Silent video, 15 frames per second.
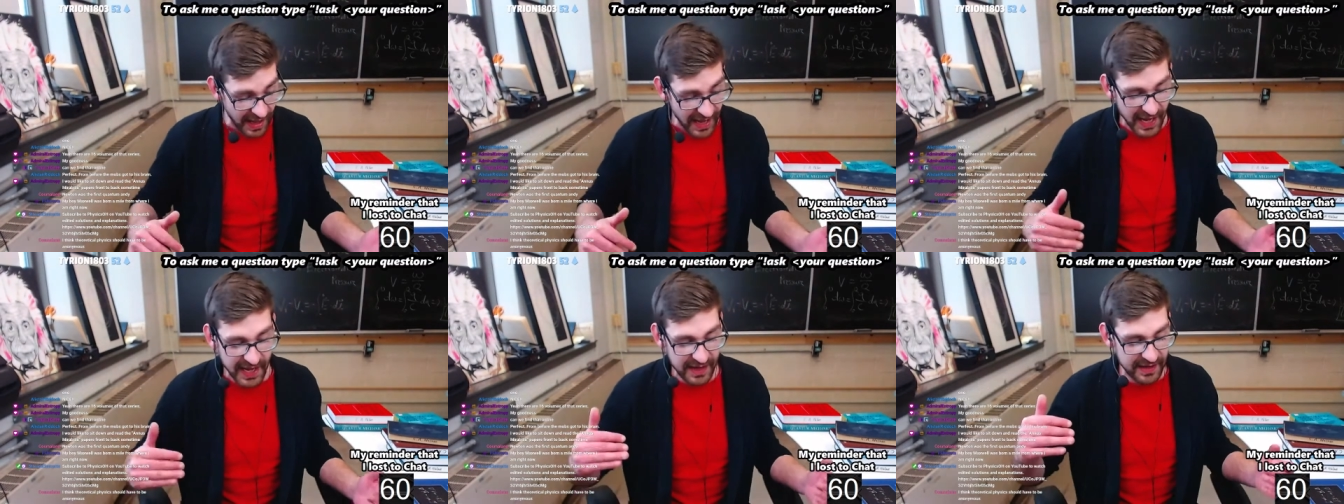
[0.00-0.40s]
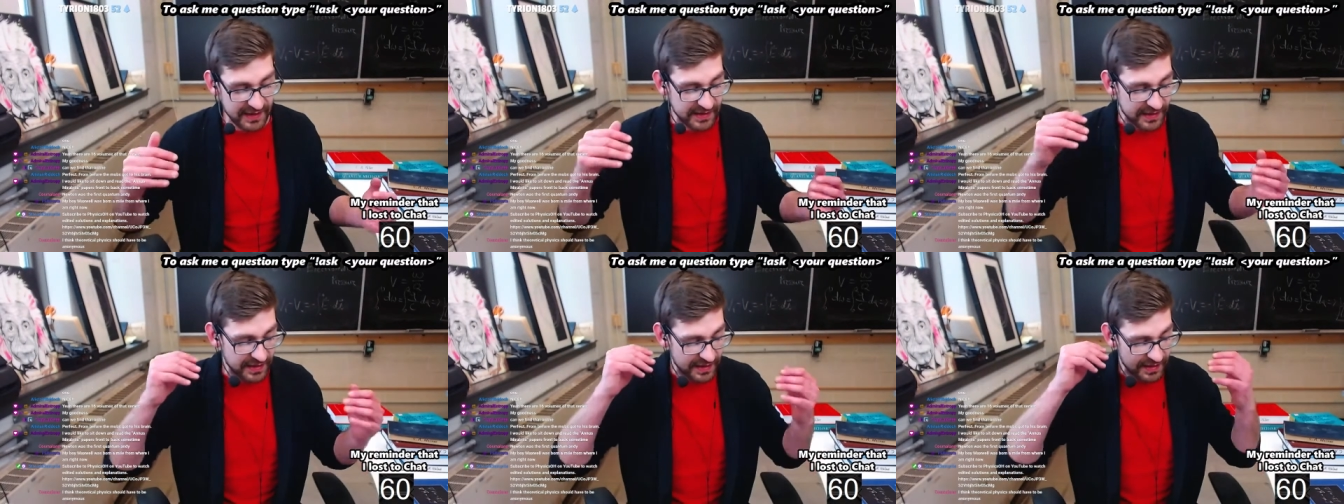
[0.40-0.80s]

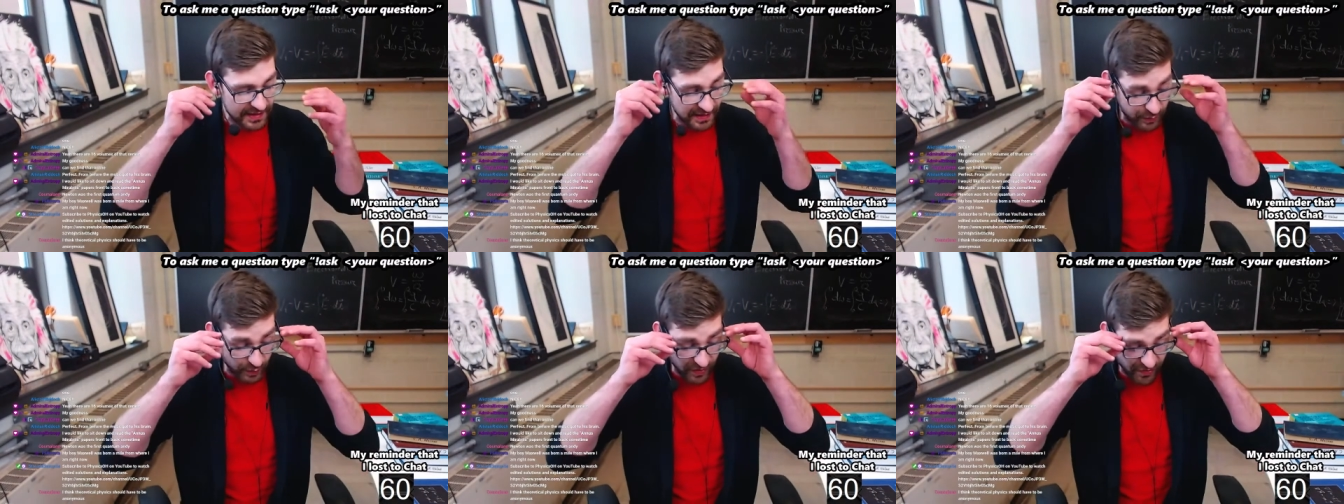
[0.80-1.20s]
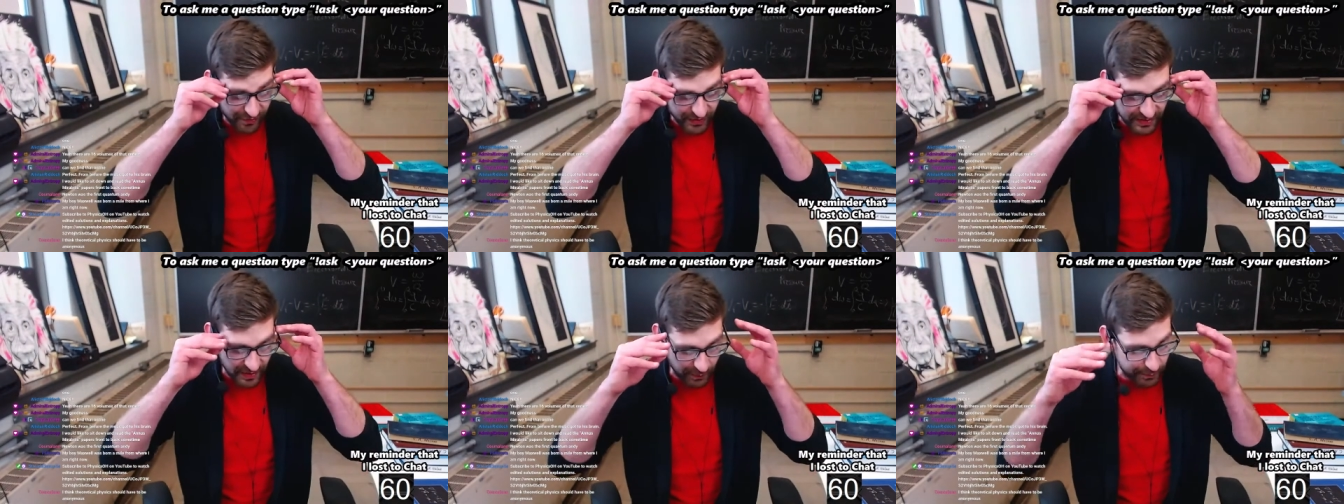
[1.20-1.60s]
And this was
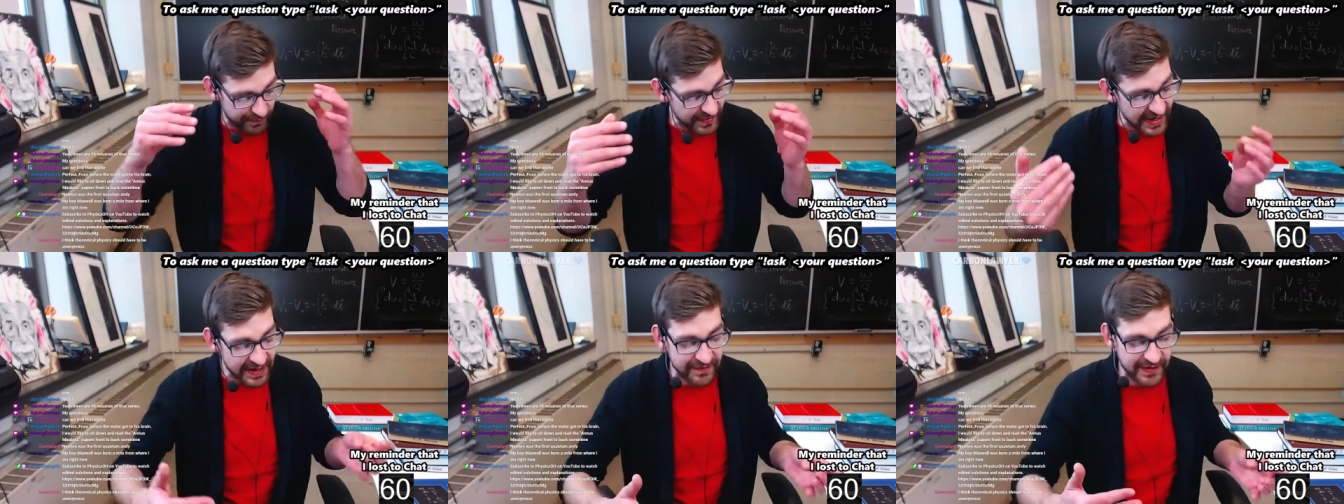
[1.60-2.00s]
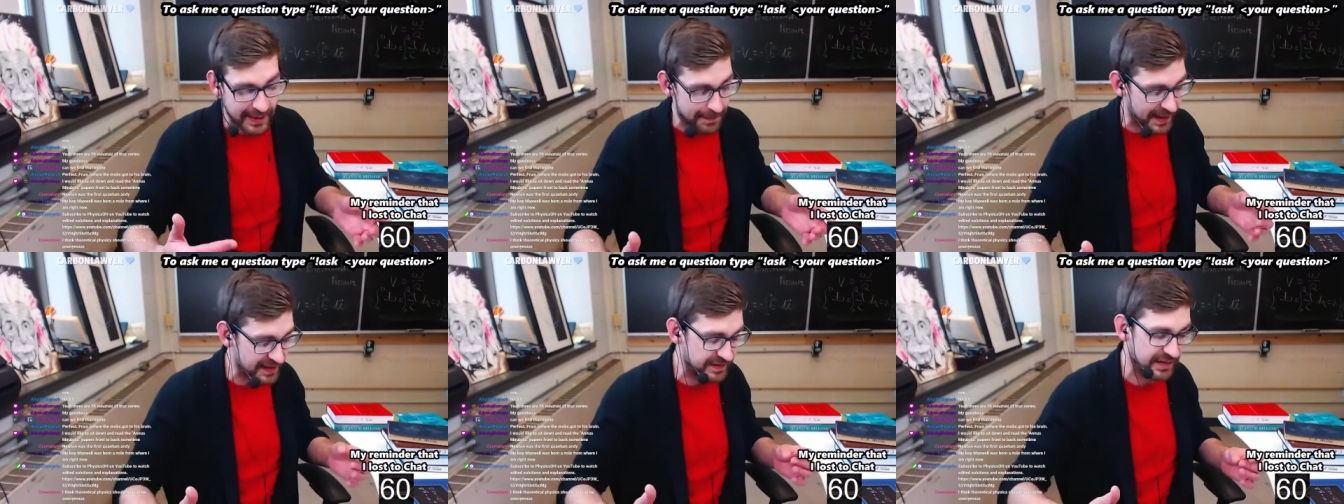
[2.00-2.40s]
this very,
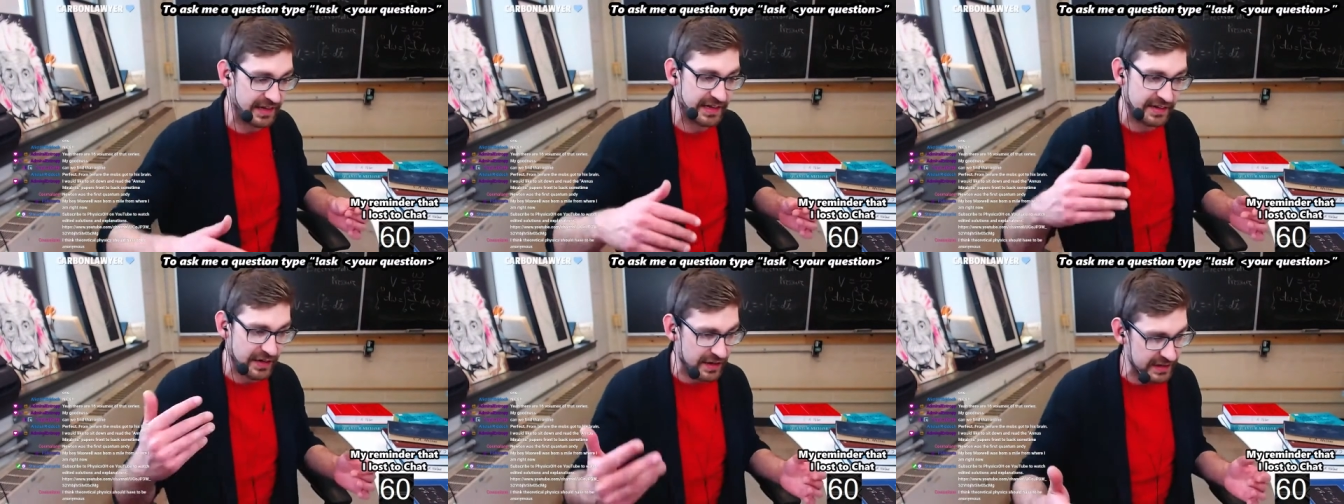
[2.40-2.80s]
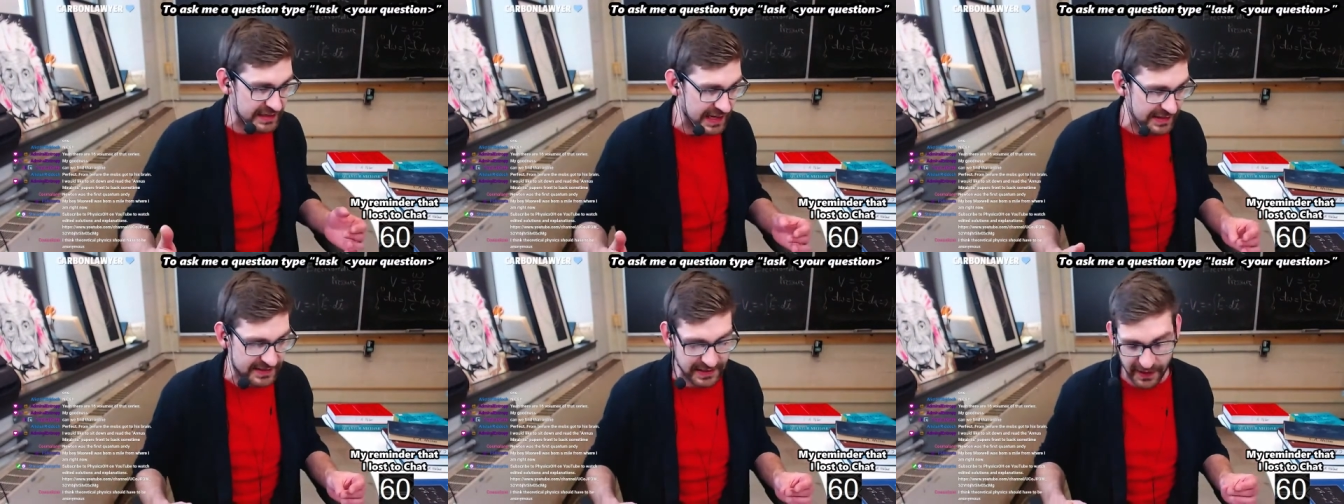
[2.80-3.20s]
very puzzling in the early
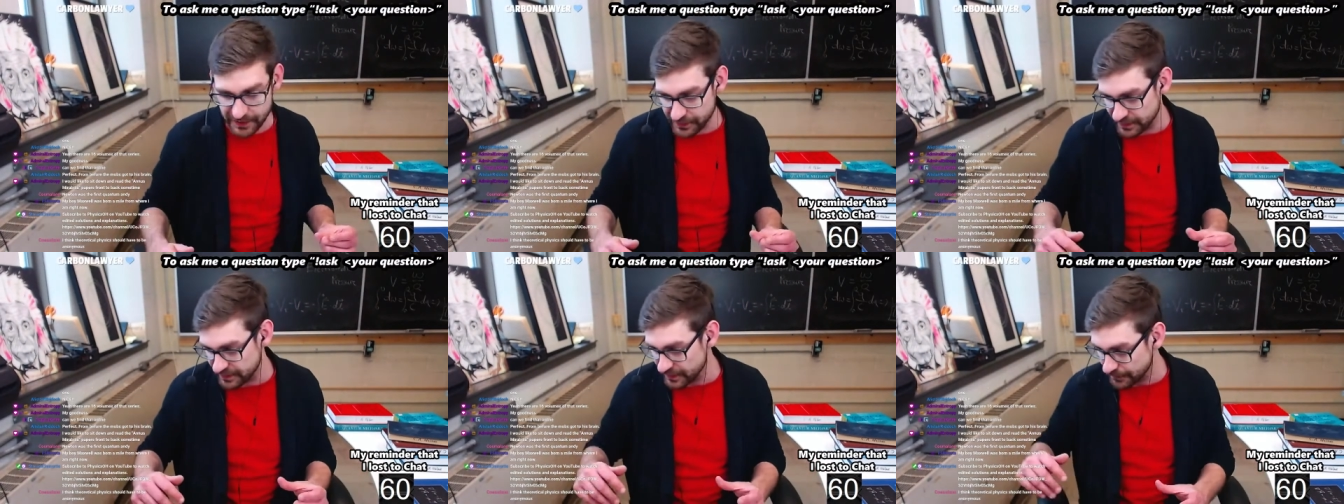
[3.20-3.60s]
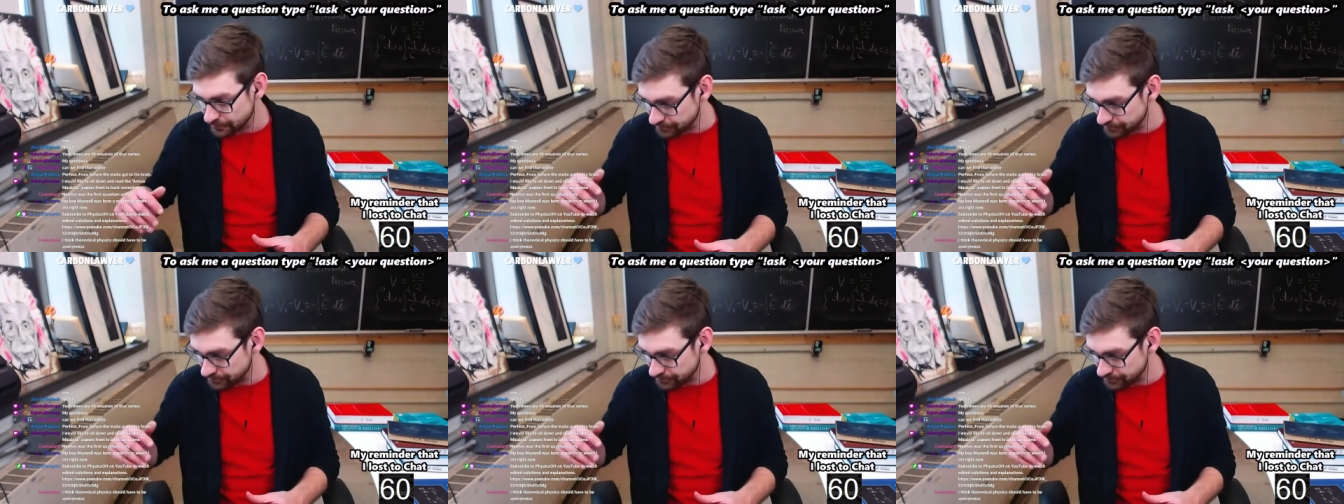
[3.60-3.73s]
1900s.